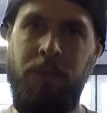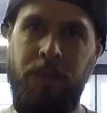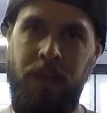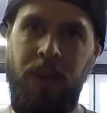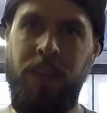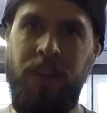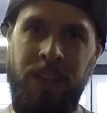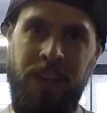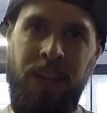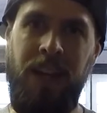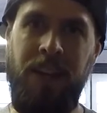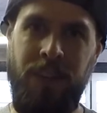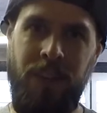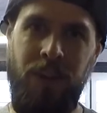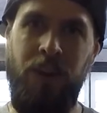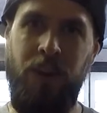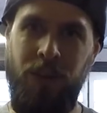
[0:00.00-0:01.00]
of
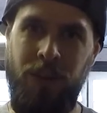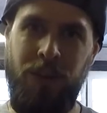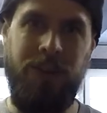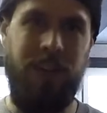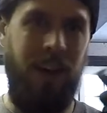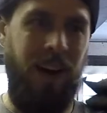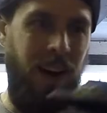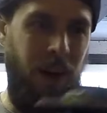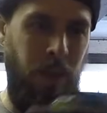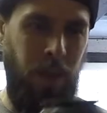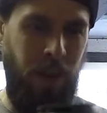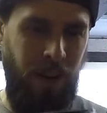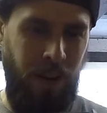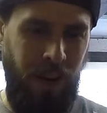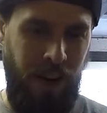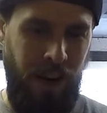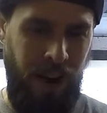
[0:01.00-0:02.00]
ghetto setup that
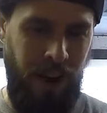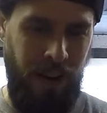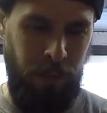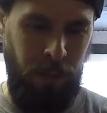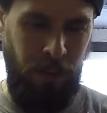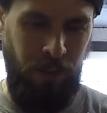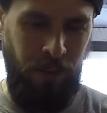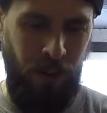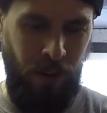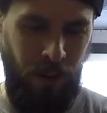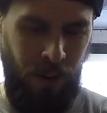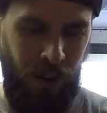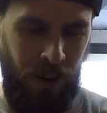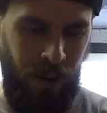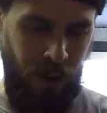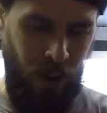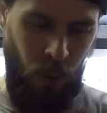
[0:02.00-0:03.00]
I had before
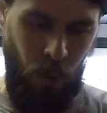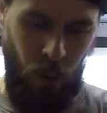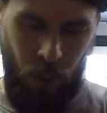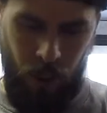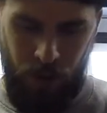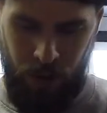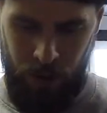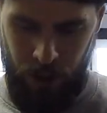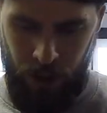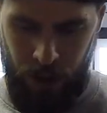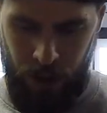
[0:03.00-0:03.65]
with